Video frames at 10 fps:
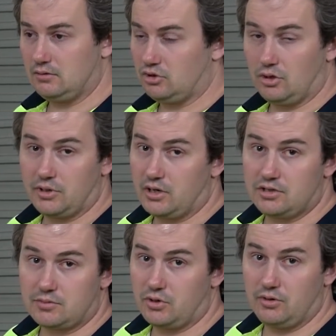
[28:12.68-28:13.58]

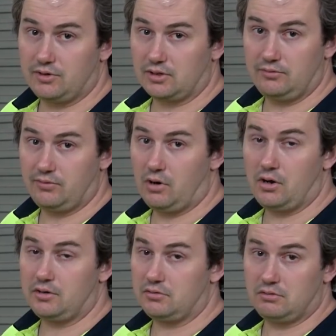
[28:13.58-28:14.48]
dominoes are perfectly
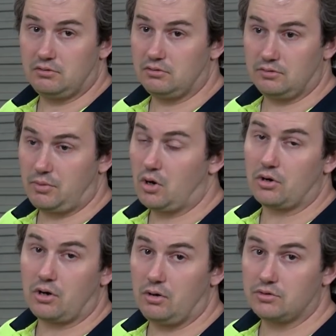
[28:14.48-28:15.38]
fine,
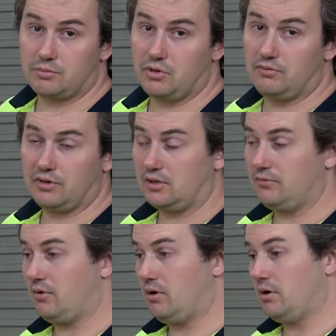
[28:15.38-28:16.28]
pocket holes are perfectly
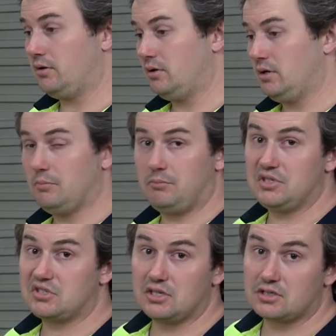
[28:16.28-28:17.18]
fine,
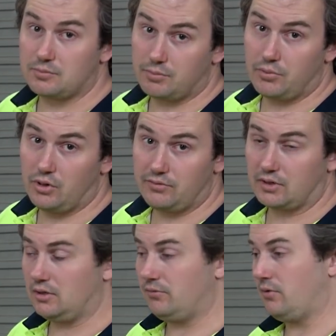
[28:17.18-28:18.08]
biscuits are
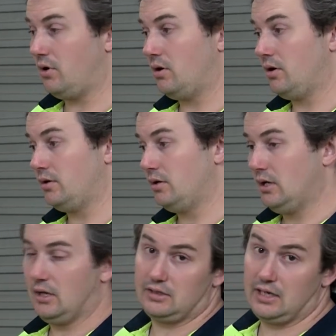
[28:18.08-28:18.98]
perfectly fine,
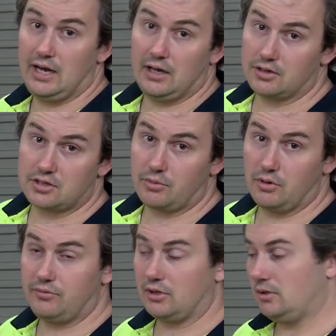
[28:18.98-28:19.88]
dowels are
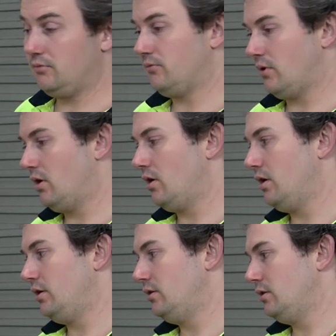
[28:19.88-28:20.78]
perfectly
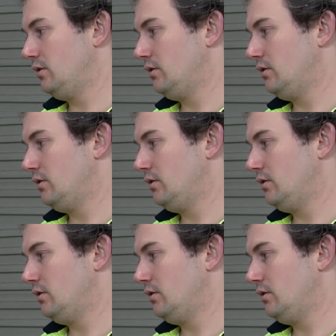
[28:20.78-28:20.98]
fine.